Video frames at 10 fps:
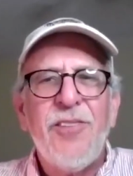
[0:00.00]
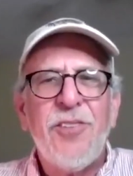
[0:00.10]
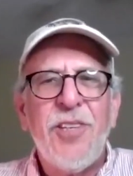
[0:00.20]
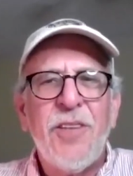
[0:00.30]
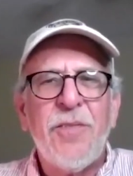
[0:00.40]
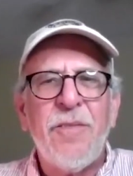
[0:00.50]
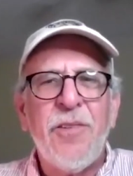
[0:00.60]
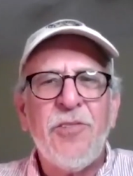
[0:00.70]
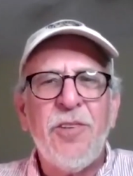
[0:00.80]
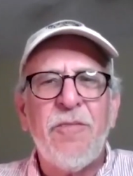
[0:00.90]
is it different
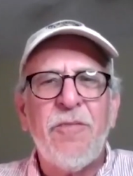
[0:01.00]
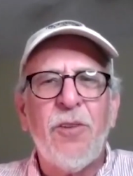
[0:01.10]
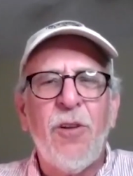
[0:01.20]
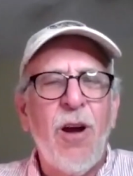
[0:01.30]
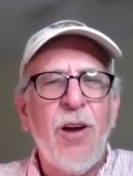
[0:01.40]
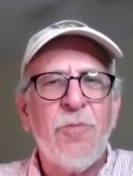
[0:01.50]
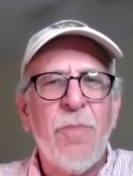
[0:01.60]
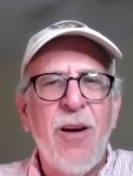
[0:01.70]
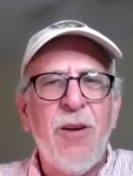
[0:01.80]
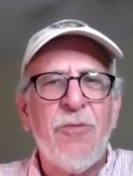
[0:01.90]
fishing for
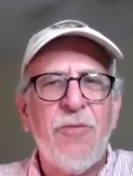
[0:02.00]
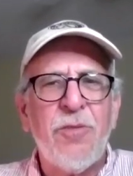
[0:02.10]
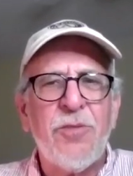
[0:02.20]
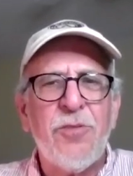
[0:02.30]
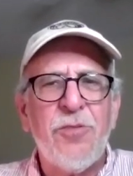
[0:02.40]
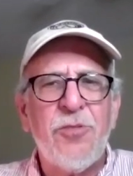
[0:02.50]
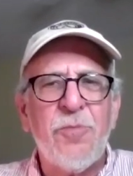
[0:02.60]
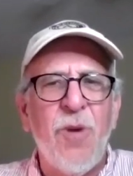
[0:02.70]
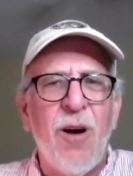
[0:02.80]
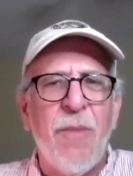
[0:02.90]
largemouth
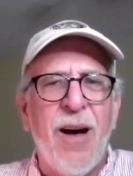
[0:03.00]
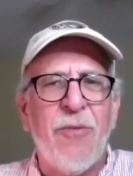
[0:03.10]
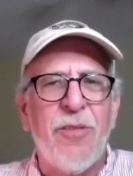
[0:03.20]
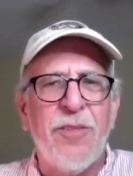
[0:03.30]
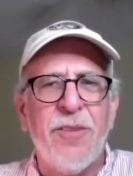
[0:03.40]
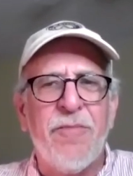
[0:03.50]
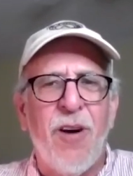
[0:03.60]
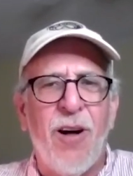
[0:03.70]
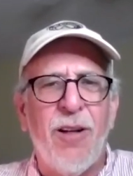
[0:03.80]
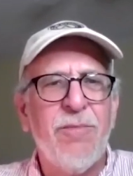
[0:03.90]
versus smallmouth in the
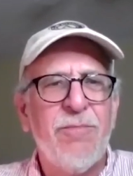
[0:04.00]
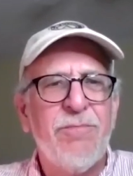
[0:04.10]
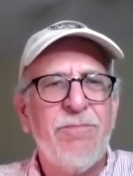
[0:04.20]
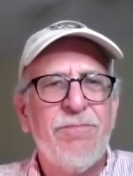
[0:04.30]
fall?